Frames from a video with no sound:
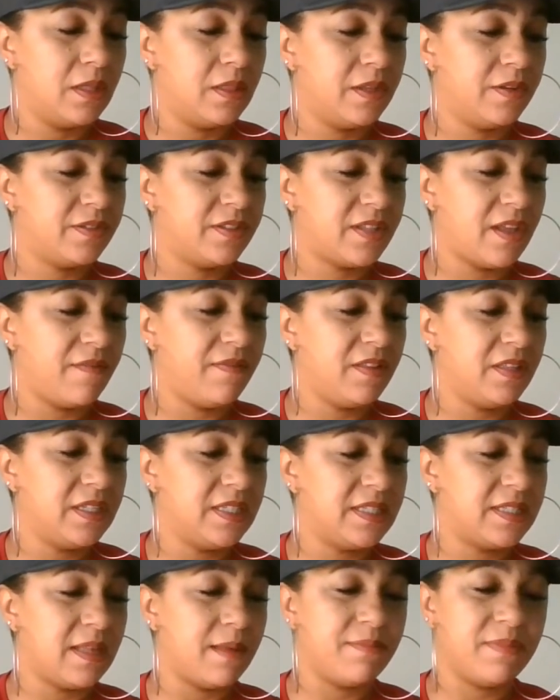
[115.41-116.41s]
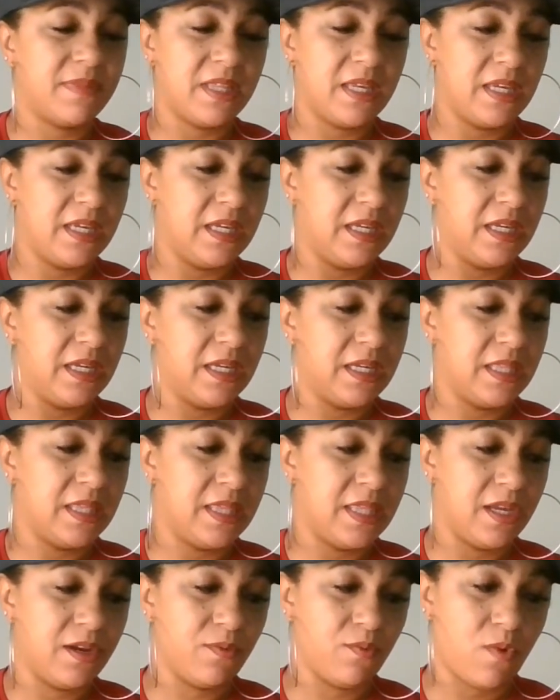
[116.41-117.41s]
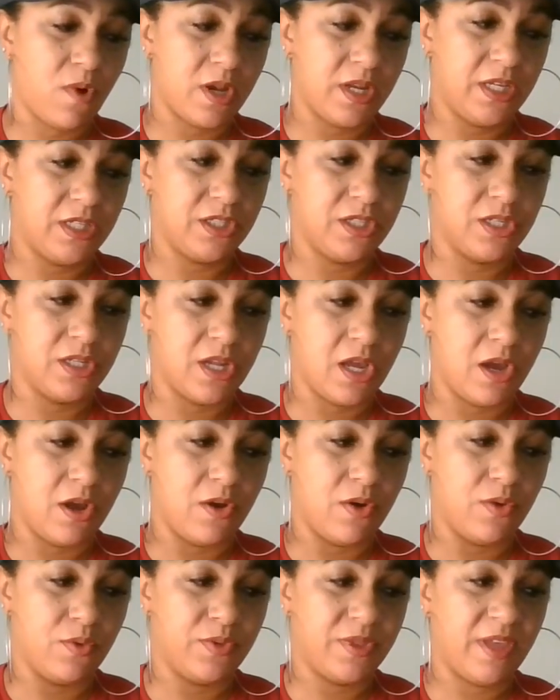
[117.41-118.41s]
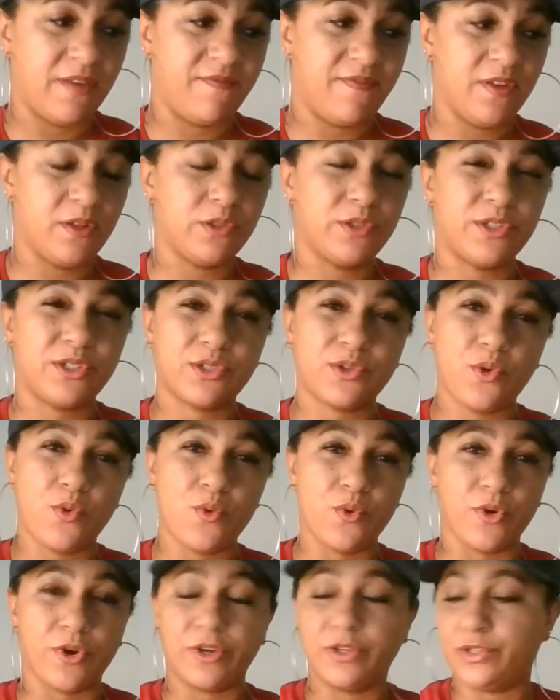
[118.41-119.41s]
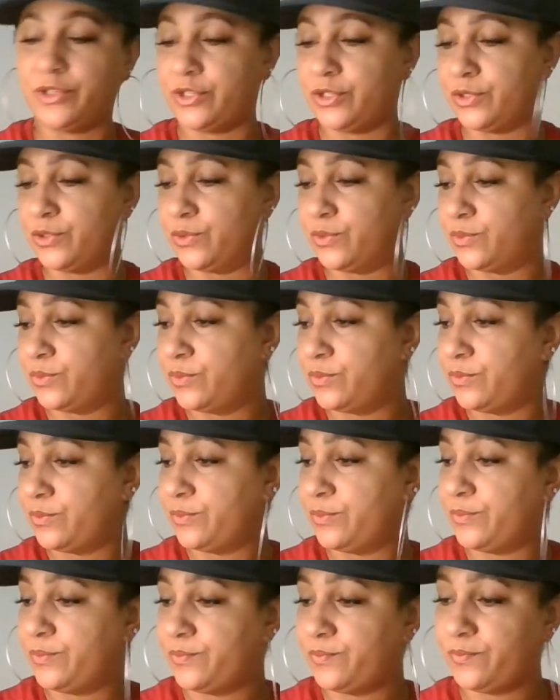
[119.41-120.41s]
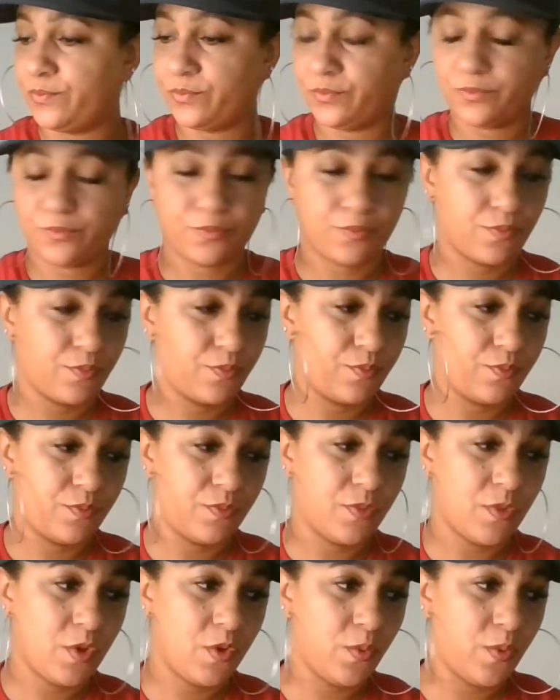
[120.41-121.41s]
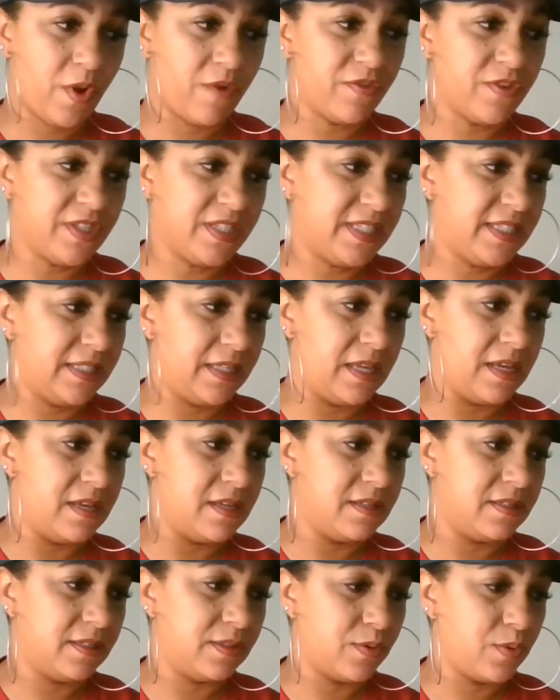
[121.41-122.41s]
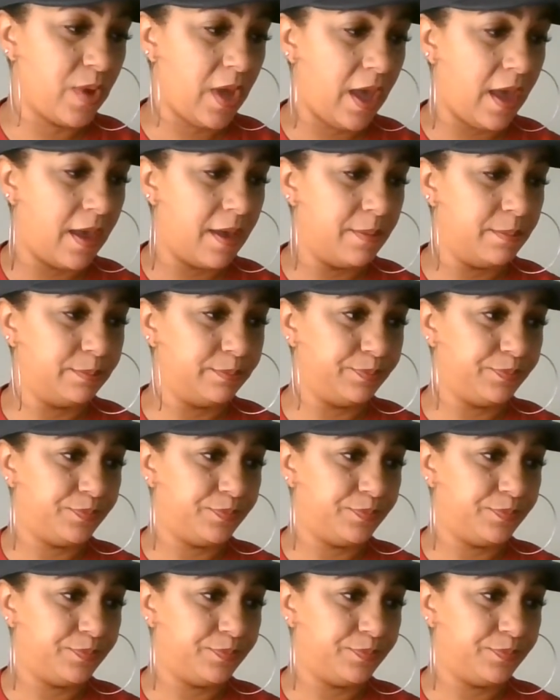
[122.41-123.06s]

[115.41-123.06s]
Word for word: There's definitely something they're wanting to know. They feel scorned too, whoever this is, okay?